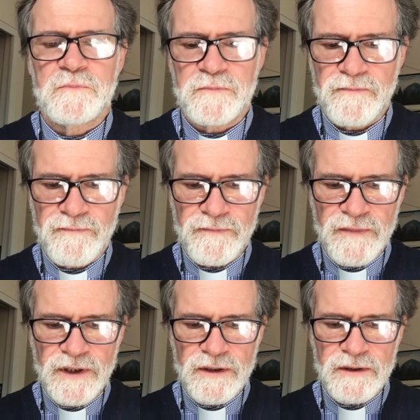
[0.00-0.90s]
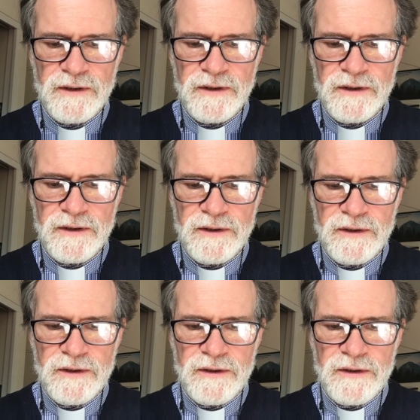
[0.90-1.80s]

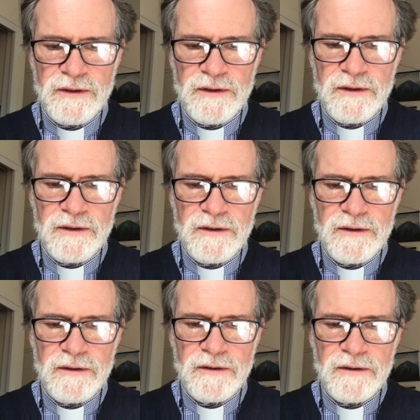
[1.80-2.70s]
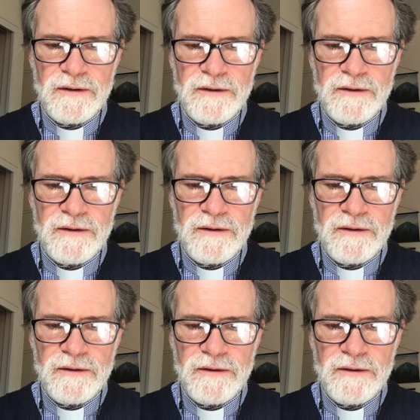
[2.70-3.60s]

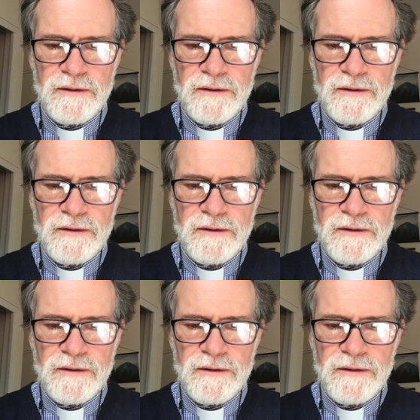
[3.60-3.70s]
Nobody speaks.